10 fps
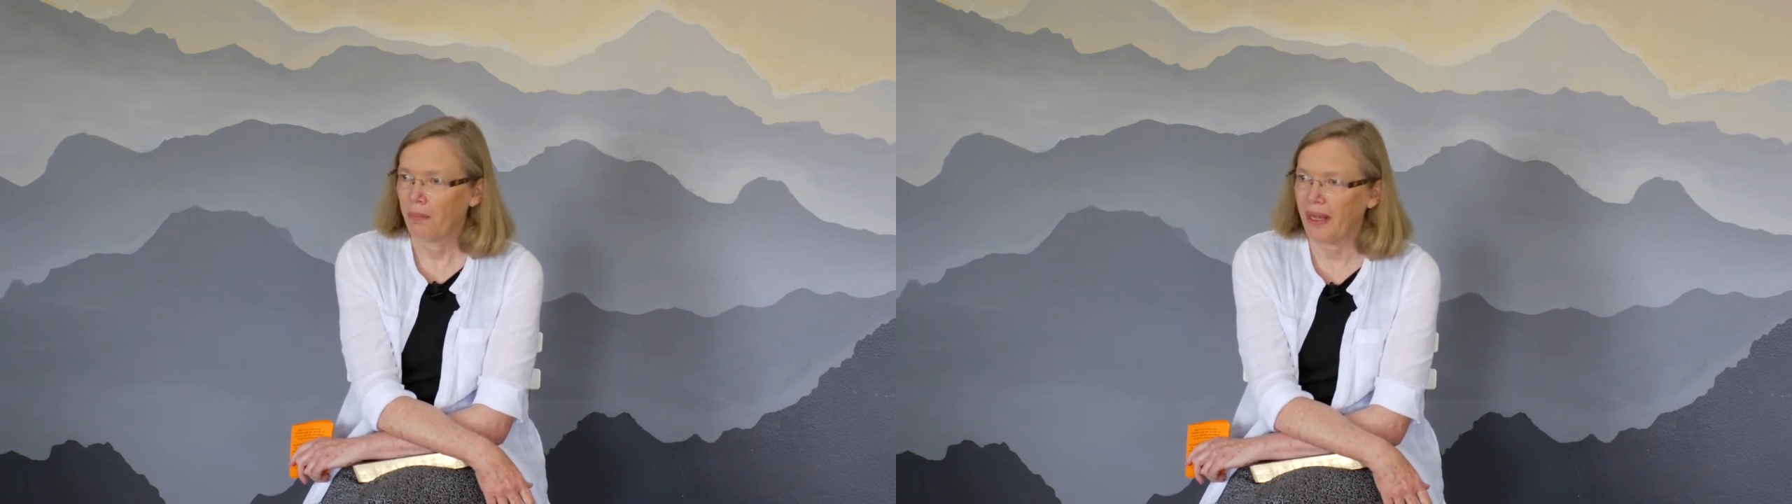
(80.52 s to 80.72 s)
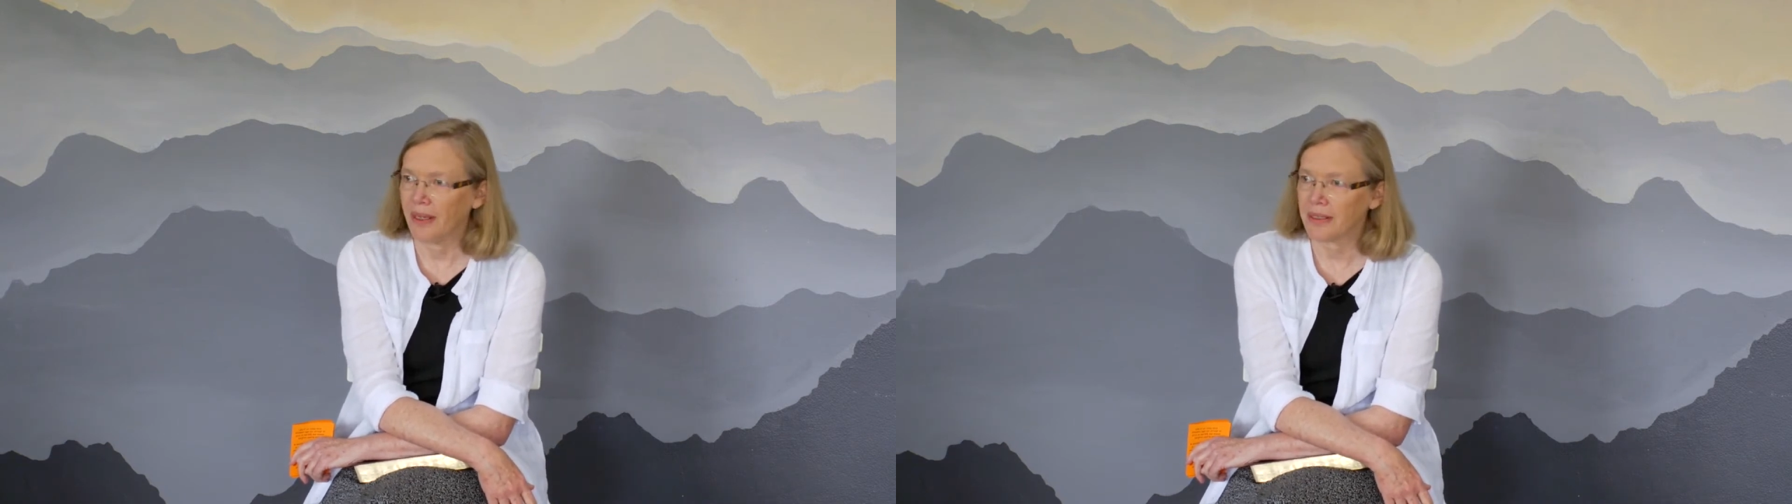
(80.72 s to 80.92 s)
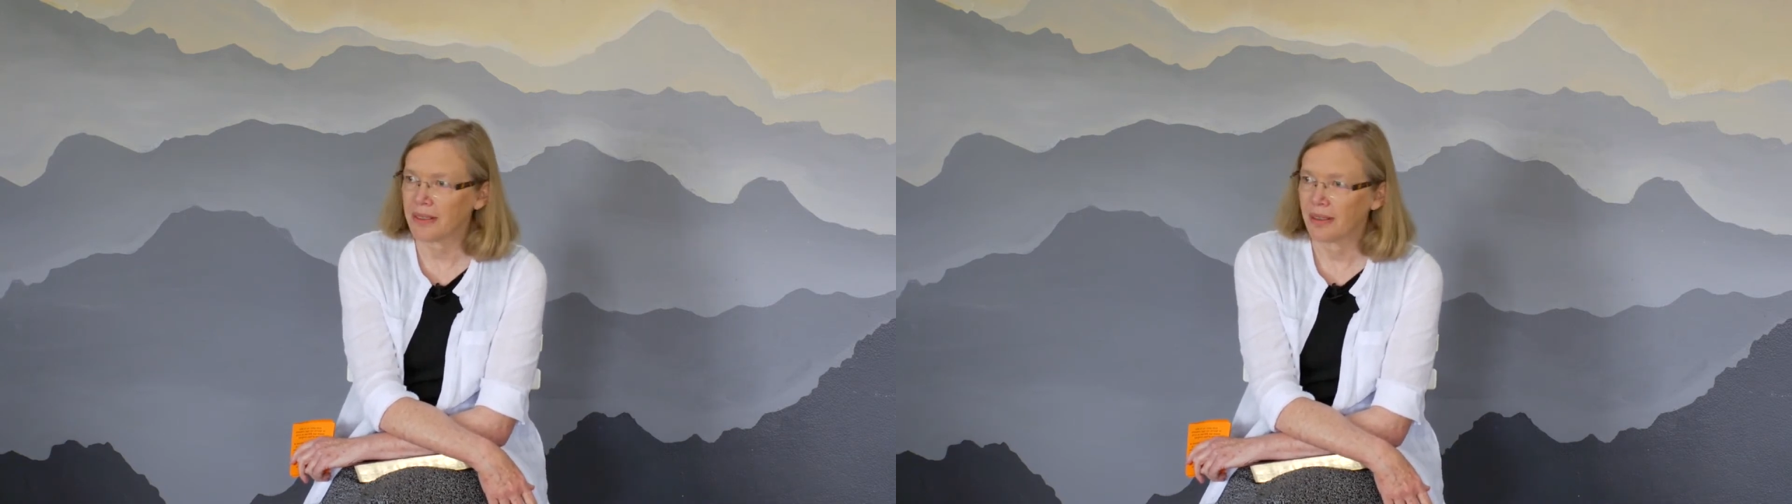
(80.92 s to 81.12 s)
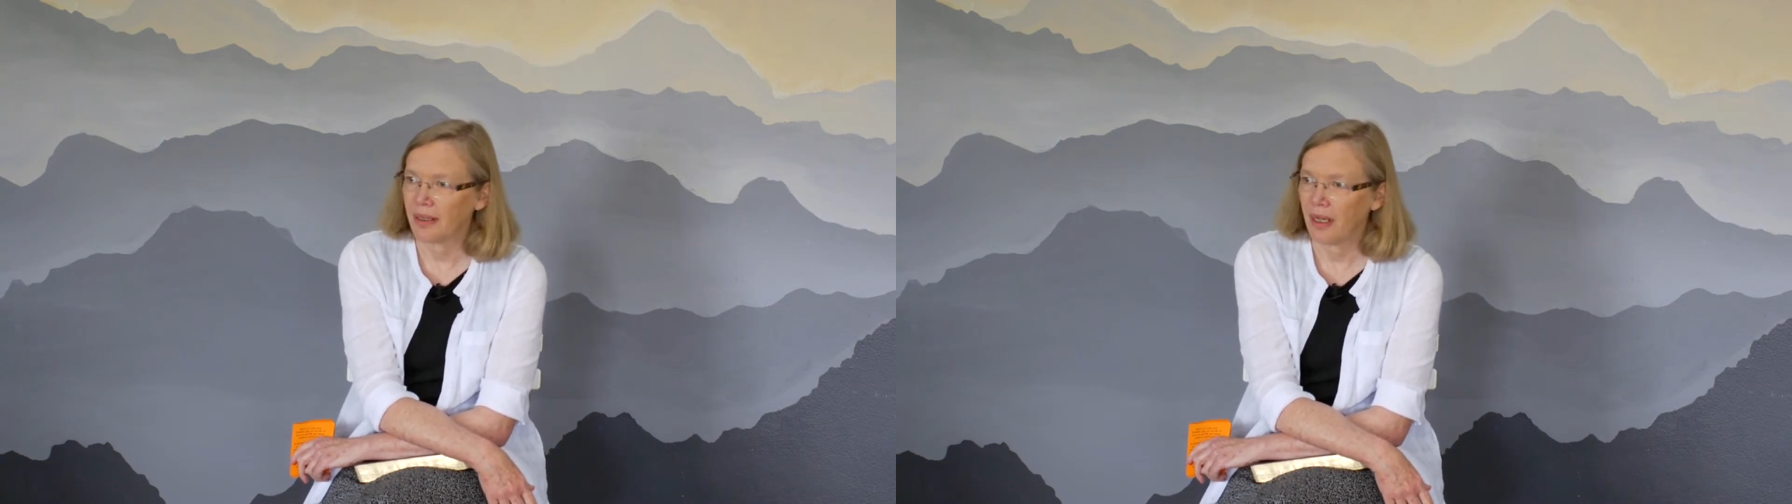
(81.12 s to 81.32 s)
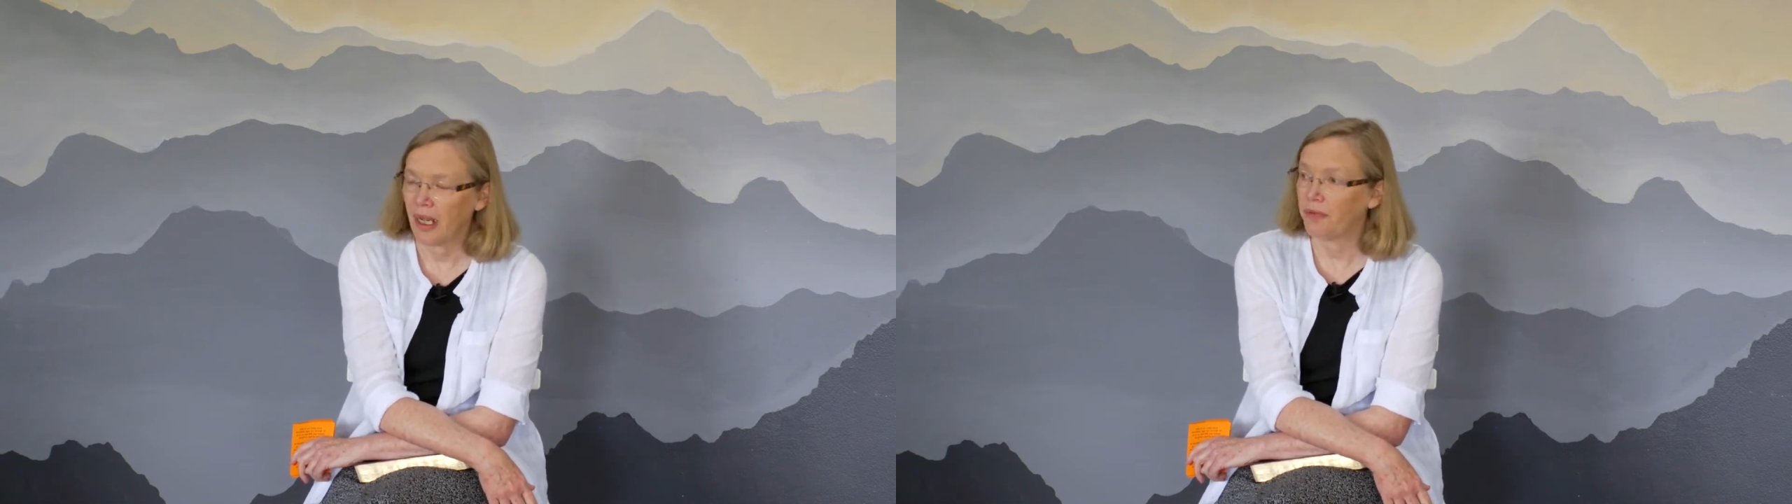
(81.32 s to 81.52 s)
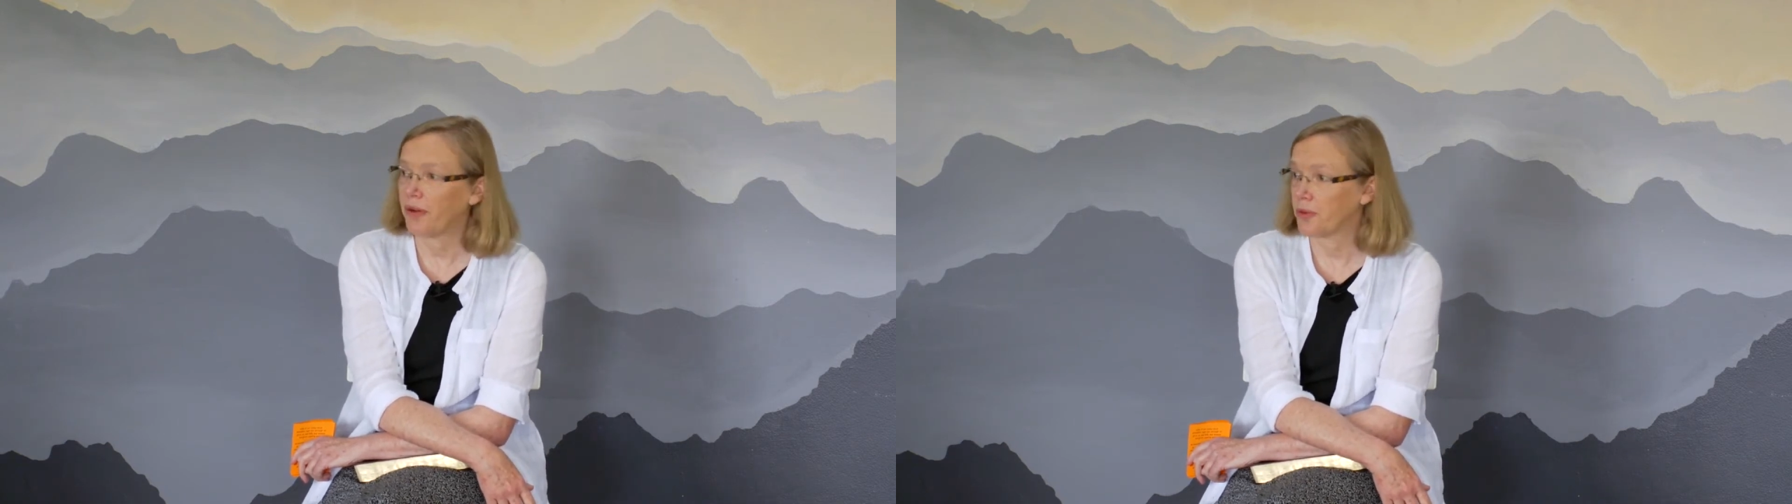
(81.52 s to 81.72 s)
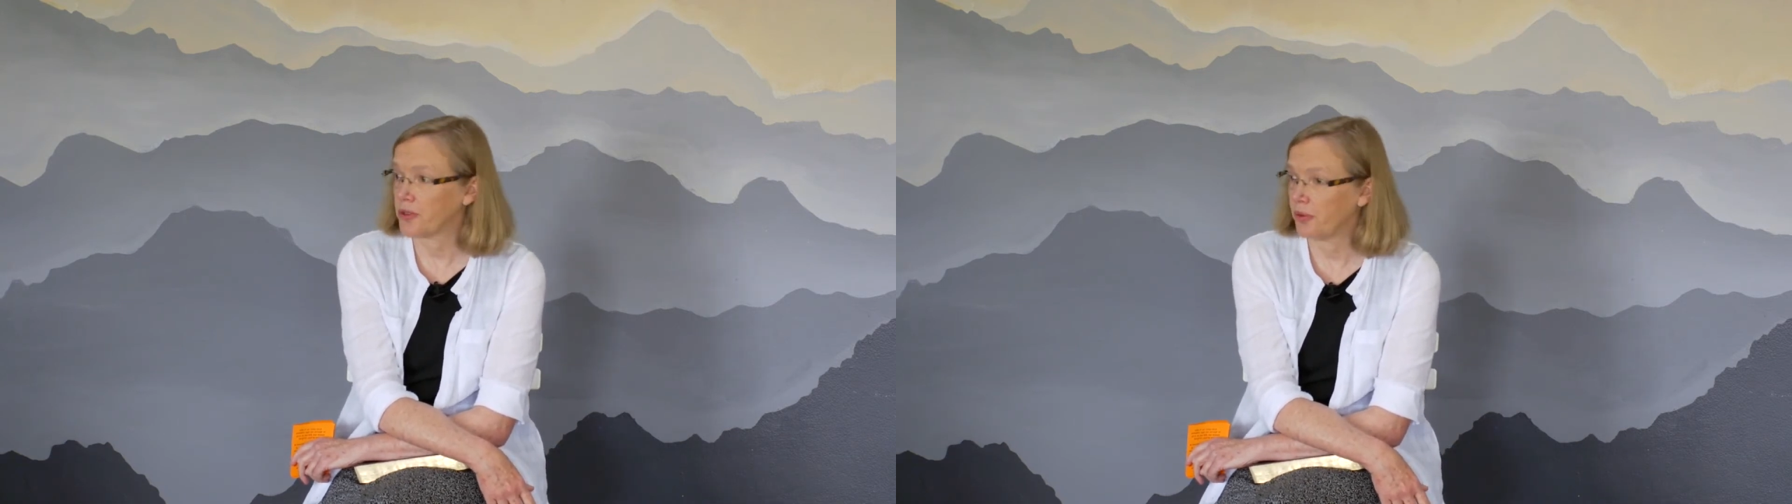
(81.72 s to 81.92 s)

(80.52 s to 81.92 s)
But if I was